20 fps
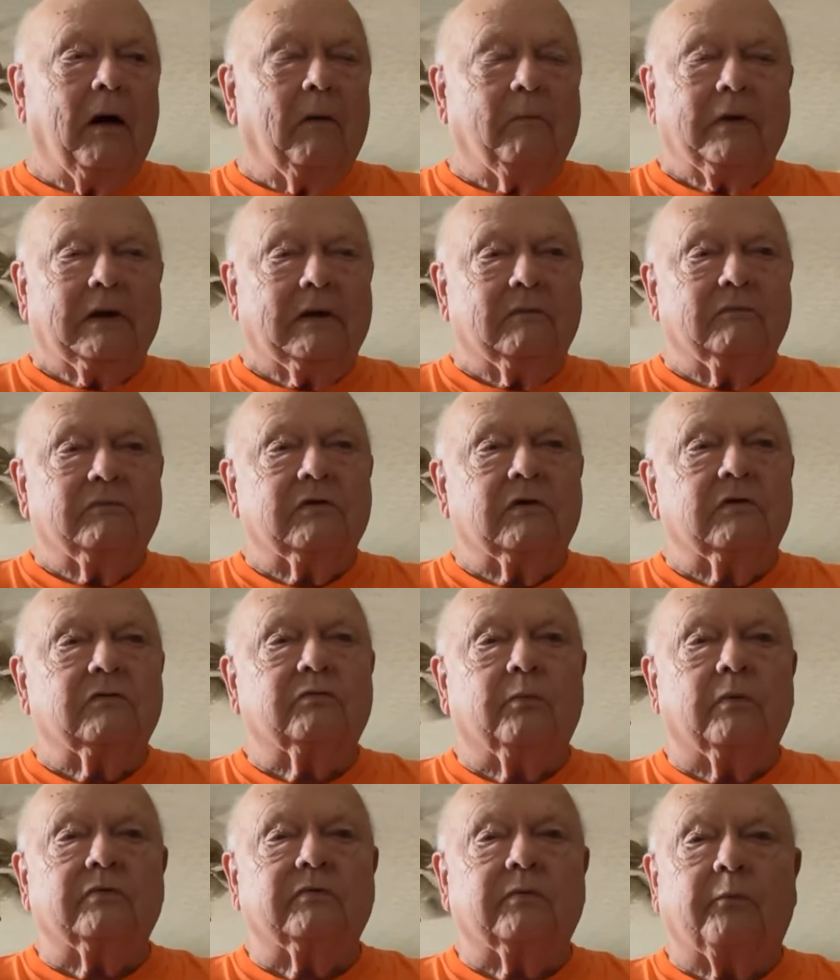mean, it just
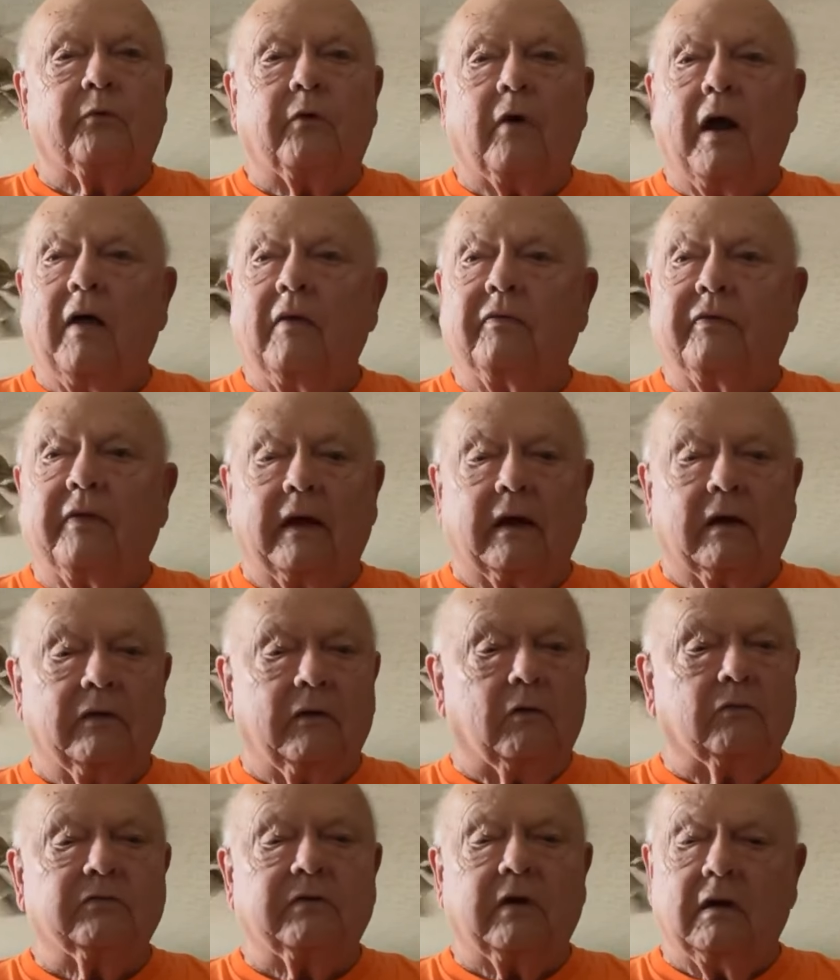was a pride thing, and
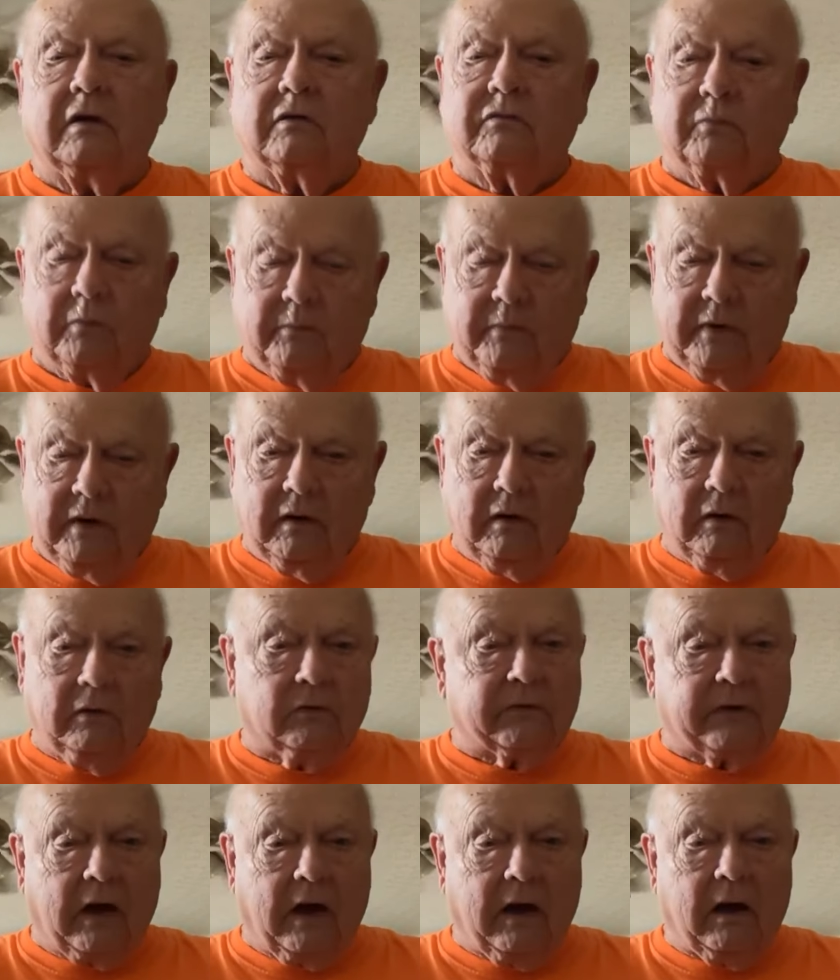those heads would be held
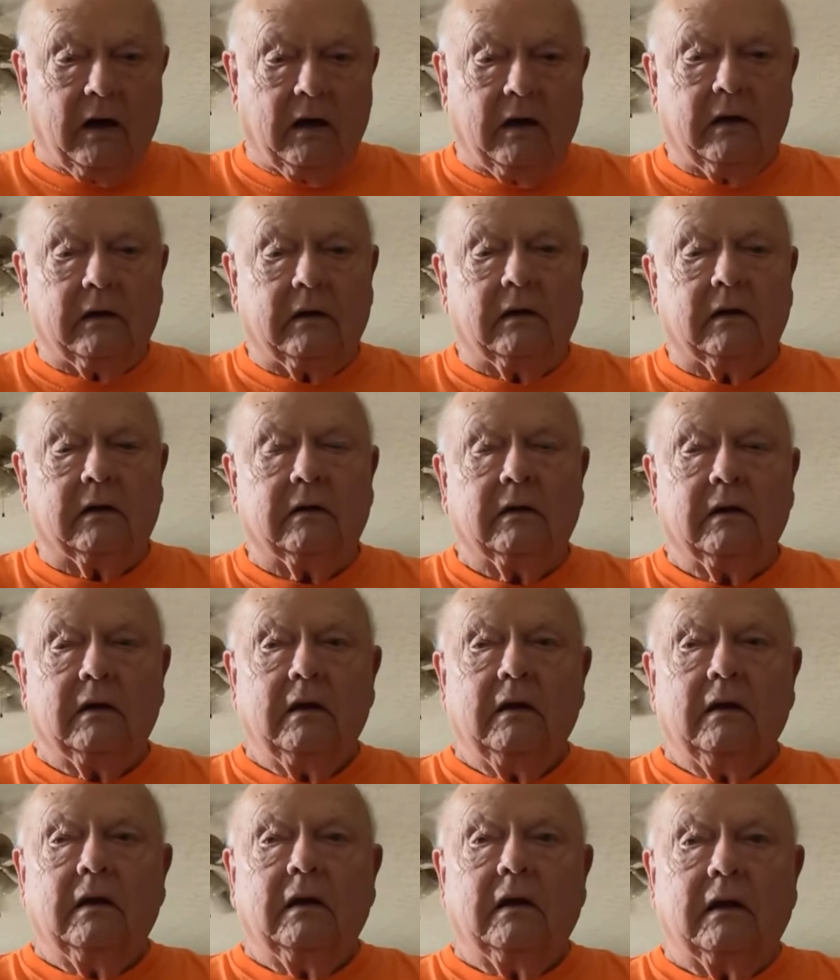high. And
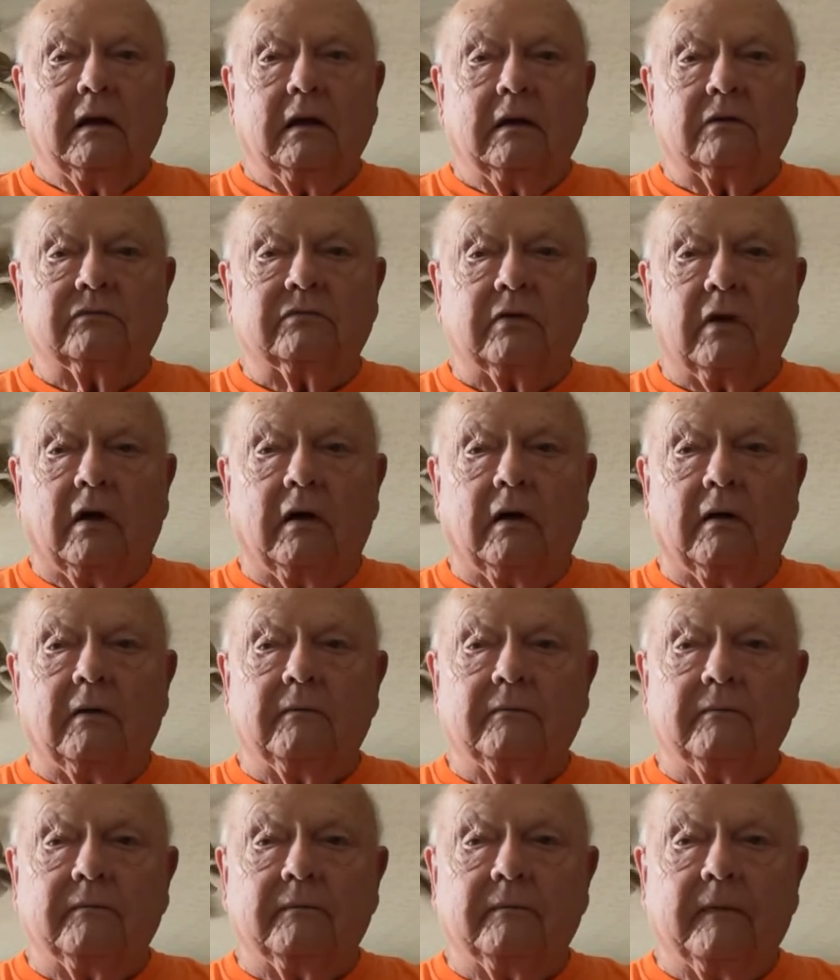it's, of
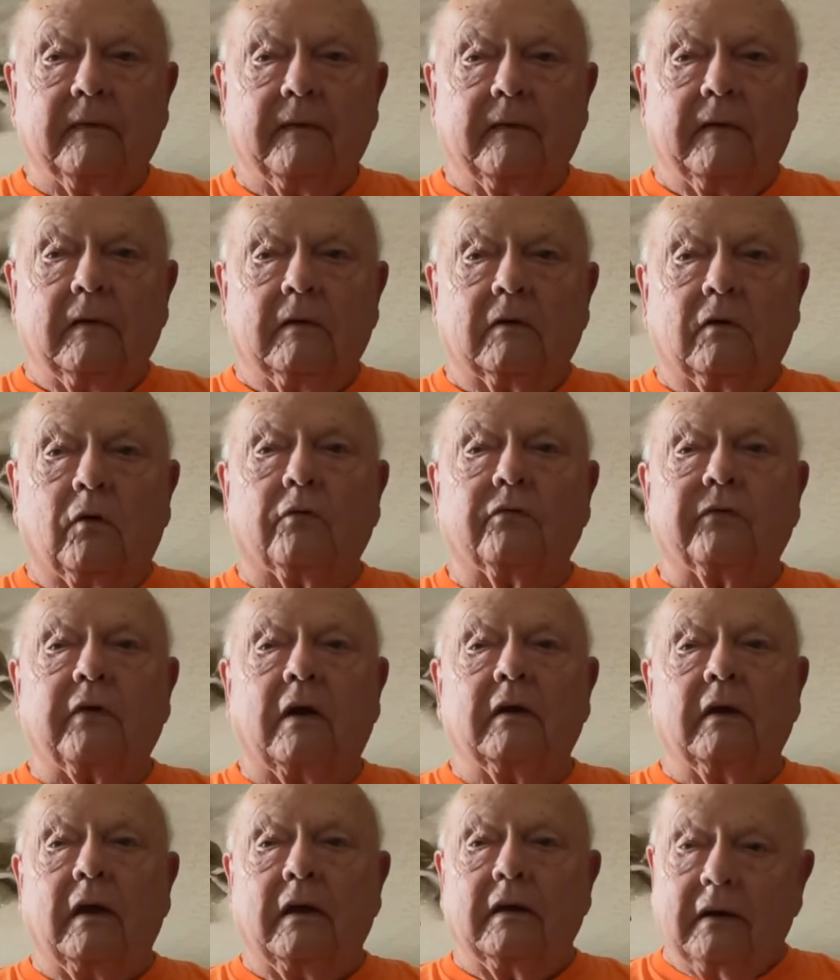course,
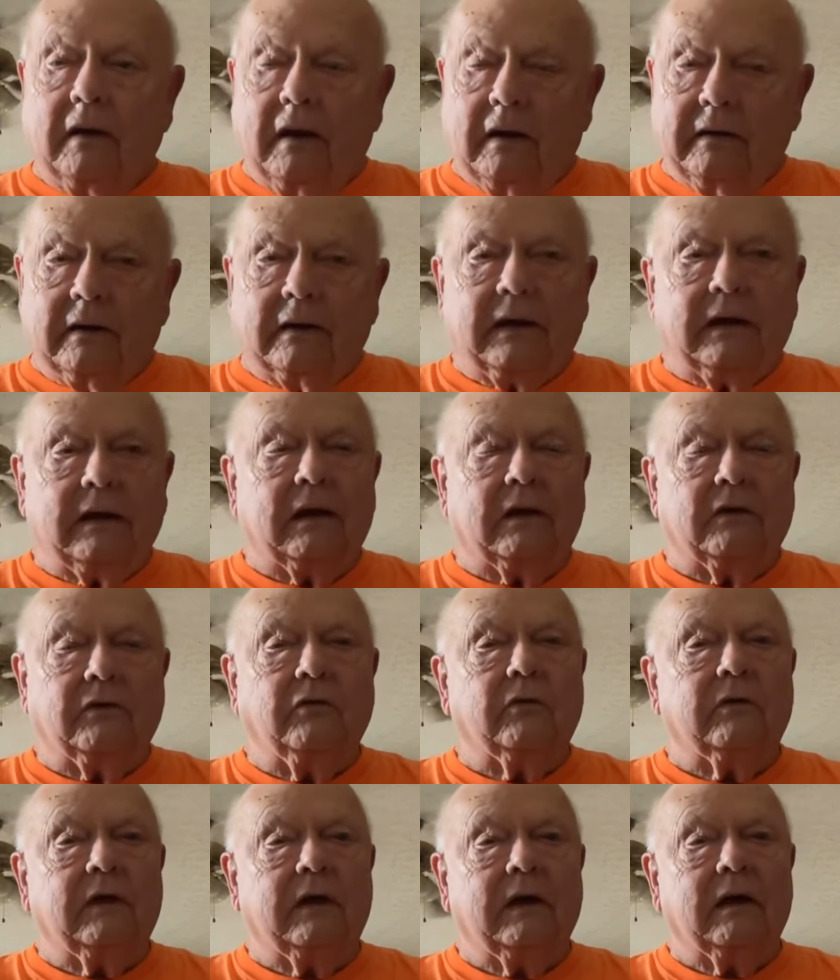and again, you
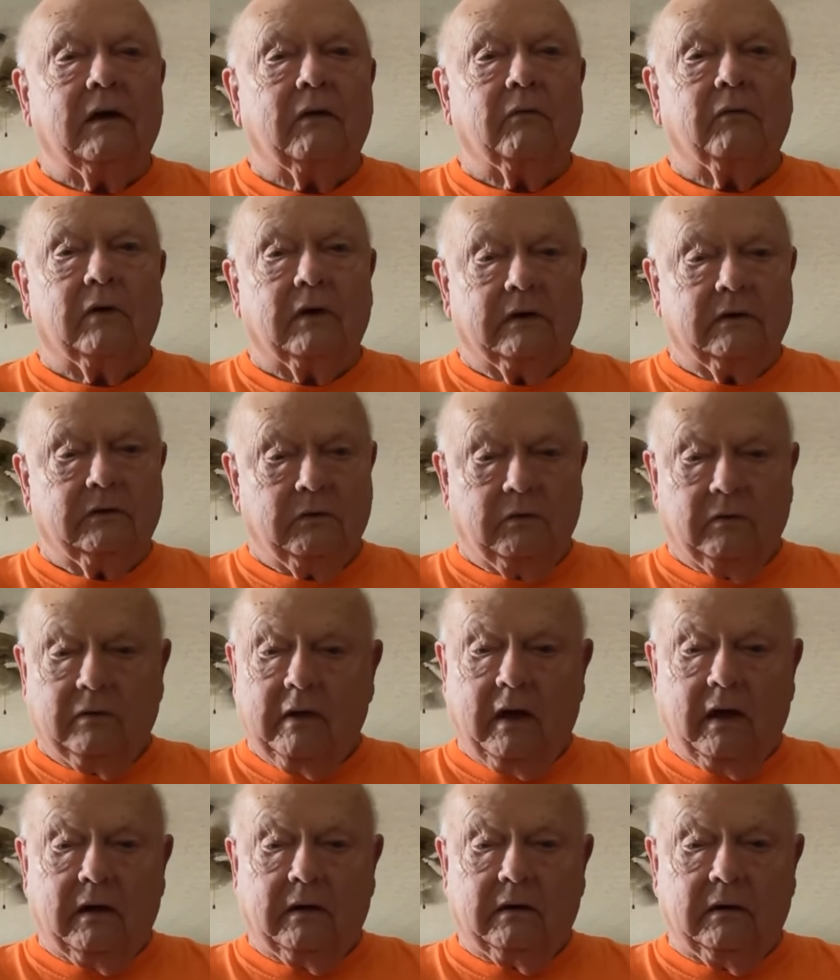can't really do
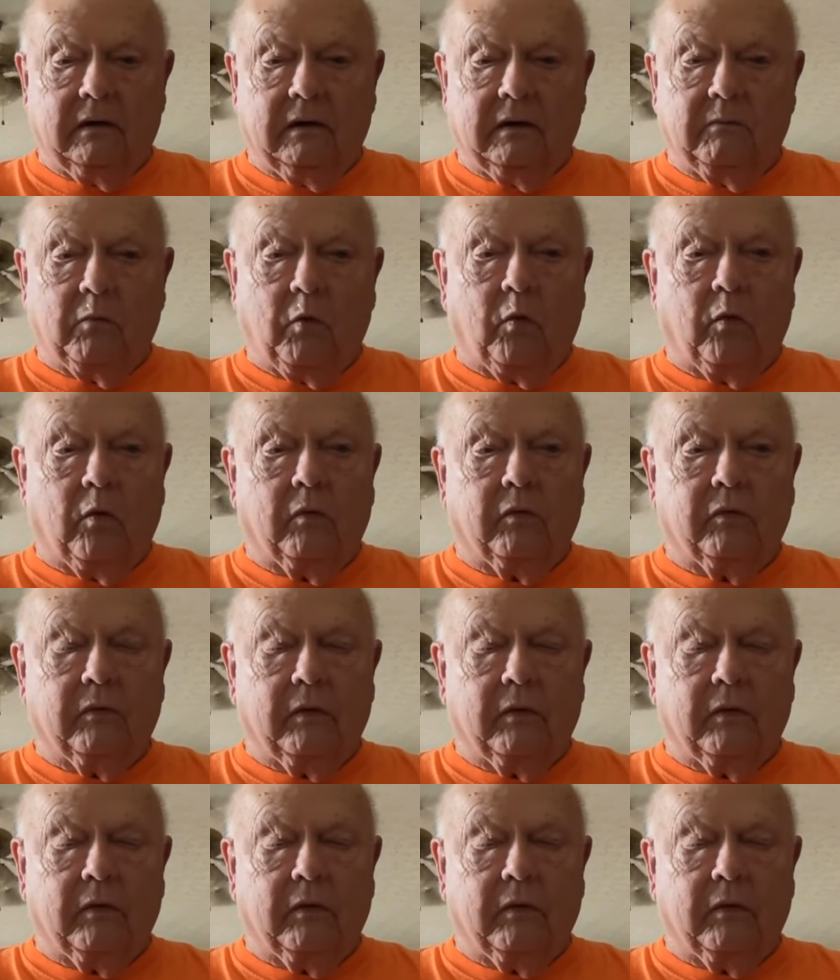that anymore.